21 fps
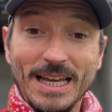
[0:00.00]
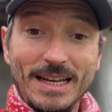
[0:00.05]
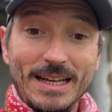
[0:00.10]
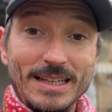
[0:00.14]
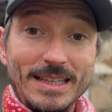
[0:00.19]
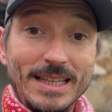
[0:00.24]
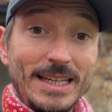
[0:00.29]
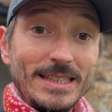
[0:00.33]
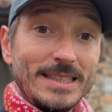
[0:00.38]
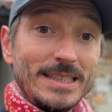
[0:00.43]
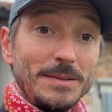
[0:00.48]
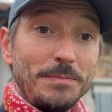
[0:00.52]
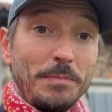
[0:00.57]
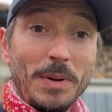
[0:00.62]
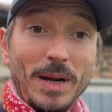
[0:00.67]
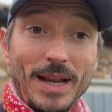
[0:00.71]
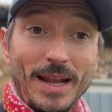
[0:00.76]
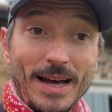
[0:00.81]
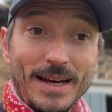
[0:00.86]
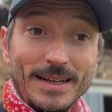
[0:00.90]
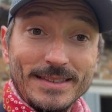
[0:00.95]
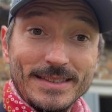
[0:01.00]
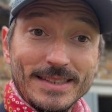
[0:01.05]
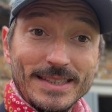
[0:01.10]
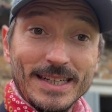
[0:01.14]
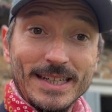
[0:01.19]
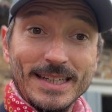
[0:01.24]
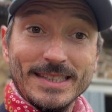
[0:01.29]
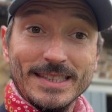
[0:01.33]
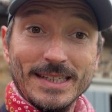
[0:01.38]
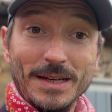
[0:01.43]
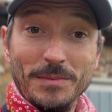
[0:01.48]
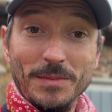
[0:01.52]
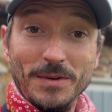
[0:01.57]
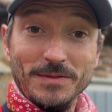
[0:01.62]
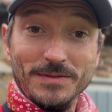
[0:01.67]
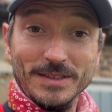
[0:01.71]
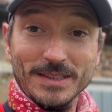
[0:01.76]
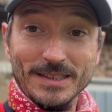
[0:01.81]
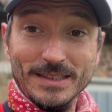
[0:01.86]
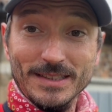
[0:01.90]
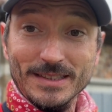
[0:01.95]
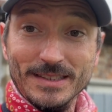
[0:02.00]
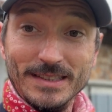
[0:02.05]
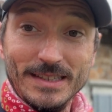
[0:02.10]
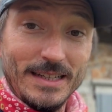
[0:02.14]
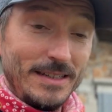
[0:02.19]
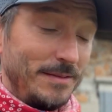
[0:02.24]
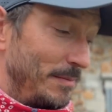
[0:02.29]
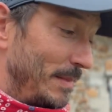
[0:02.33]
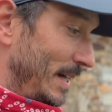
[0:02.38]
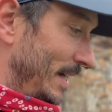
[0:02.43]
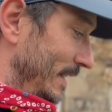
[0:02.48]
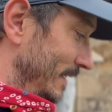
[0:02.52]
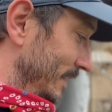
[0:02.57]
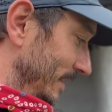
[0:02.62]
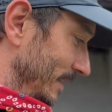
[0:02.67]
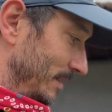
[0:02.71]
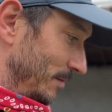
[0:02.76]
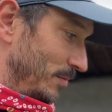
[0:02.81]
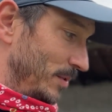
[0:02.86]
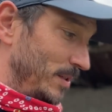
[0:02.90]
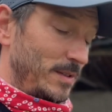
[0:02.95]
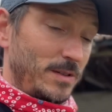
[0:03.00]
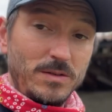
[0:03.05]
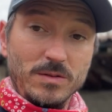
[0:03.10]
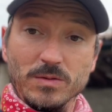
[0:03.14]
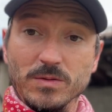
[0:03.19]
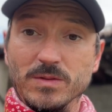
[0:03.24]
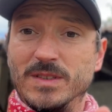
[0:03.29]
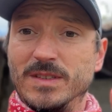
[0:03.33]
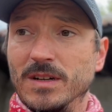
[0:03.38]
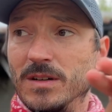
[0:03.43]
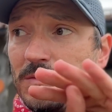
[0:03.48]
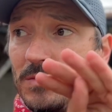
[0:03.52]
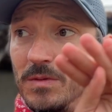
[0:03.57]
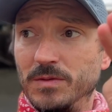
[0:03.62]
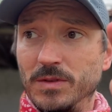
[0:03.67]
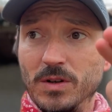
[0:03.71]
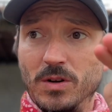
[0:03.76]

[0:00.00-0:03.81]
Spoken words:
let's plant some of this. And my idea was to start with the